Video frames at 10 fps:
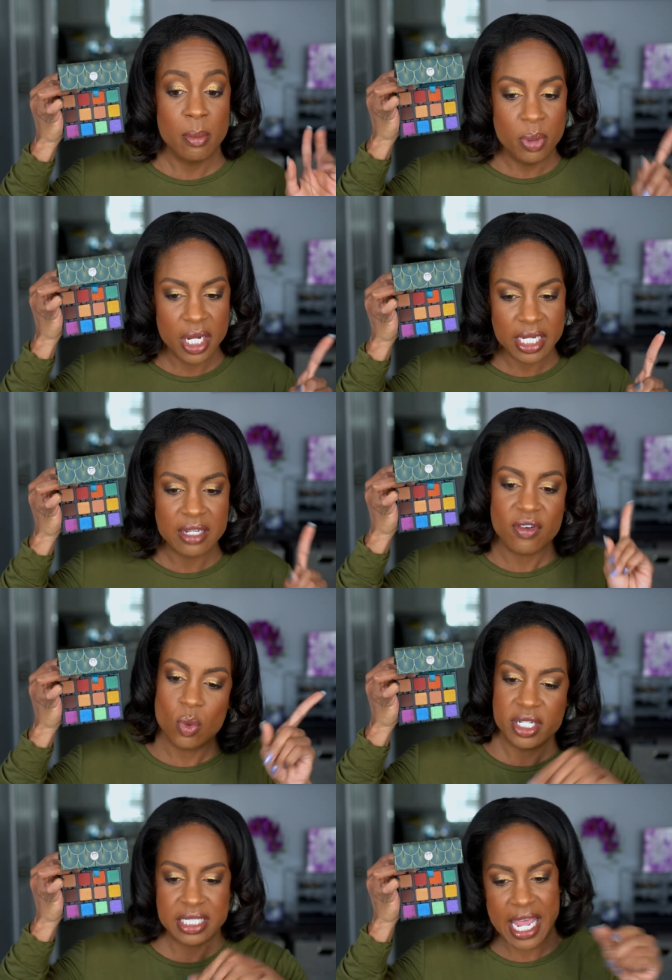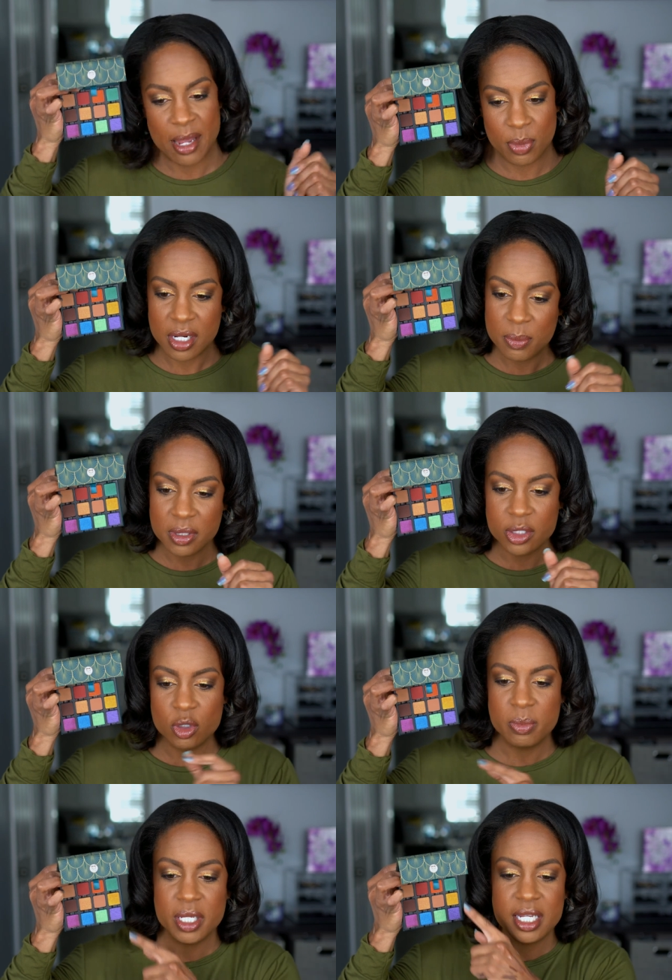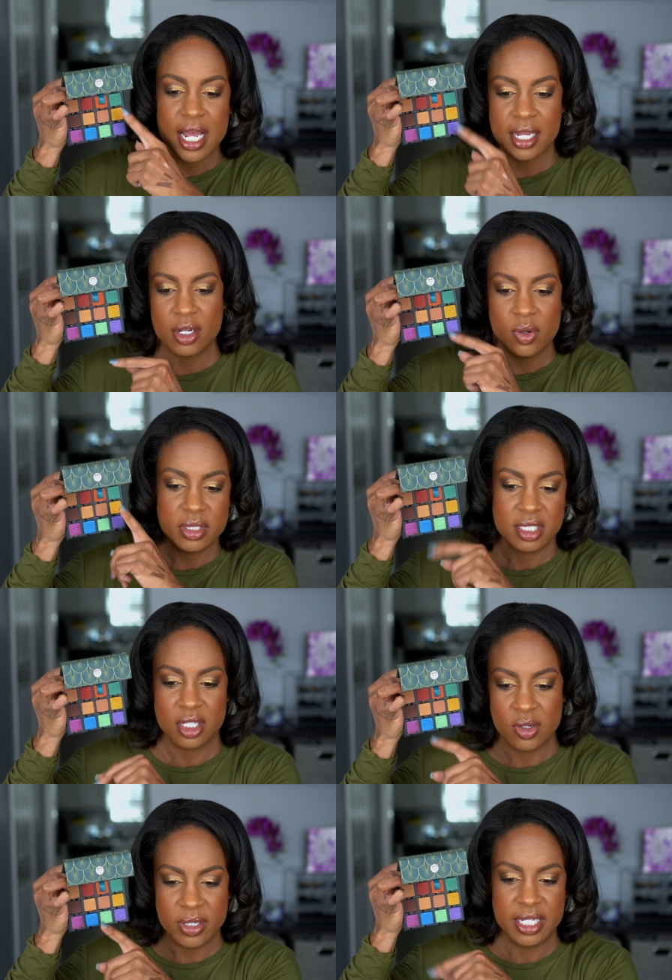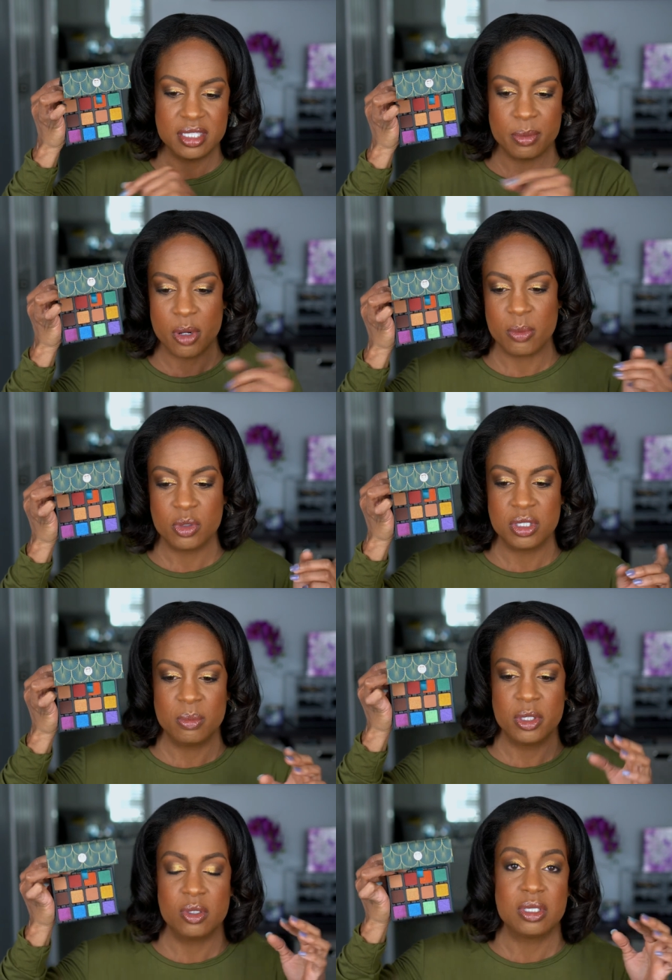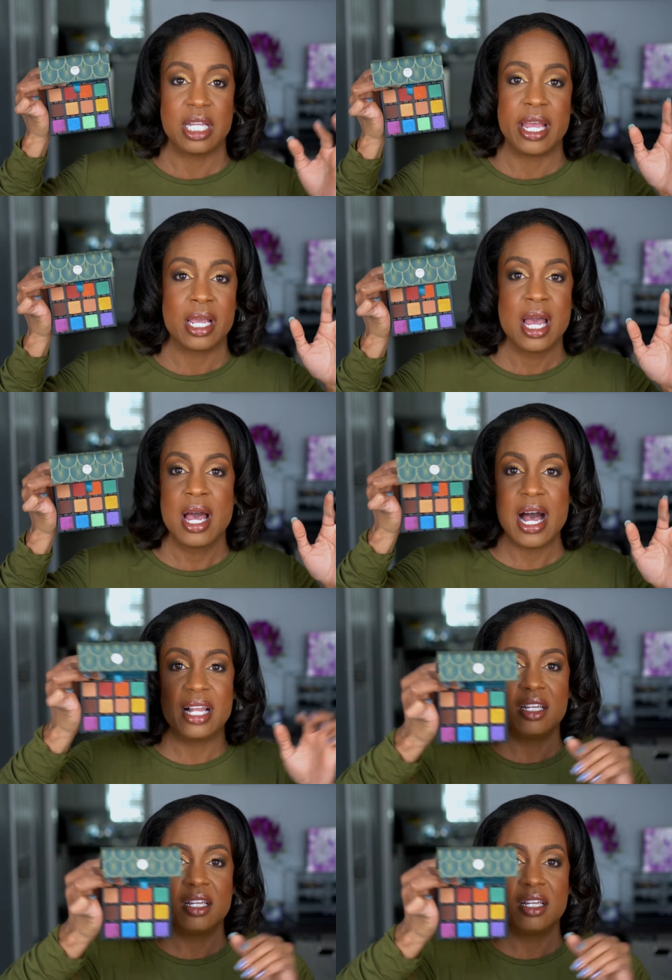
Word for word: But if I wanted to amp it up a little bit, I could go into the greens, the purples, the blues. Like, I